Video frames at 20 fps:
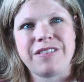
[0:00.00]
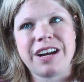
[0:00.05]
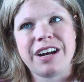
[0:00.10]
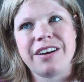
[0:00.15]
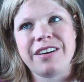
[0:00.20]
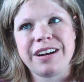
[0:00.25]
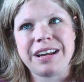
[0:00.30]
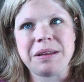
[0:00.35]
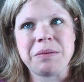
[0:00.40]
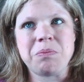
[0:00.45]

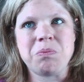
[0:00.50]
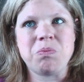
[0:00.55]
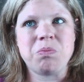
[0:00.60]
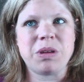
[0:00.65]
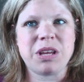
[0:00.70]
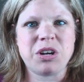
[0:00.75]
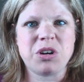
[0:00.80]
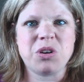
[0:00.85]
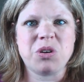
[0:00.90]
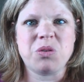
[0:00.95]
very
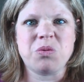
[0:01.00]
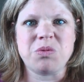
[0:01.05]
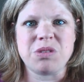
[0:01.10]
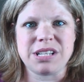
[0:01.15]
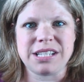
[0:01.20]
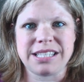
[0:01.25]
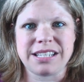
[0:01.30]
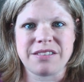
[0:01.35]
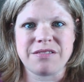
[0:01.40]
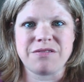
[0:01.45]
bitter,
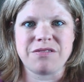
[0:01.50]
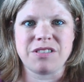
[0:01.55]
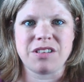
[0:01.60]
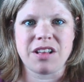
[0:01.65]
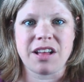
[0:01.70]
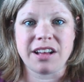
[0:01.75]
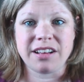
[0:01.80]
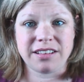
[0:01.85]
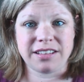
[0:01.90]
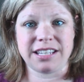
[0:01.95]

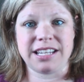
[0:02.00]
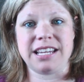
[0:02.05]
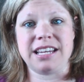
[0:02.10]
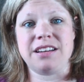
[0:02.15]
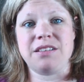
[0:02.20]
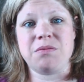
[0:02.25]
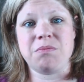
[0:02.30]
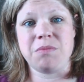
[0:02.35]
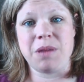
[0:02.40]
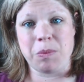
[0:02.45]
resentful,
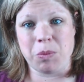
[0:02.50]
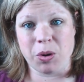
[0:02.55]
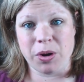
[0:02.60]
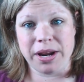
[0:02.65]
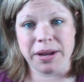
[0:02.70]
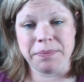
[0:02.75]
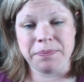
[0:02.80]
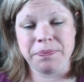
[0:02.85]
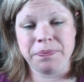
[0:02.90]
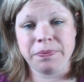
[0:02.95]
ugly
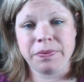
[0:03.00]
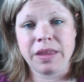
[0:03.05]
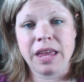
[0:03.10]
memory.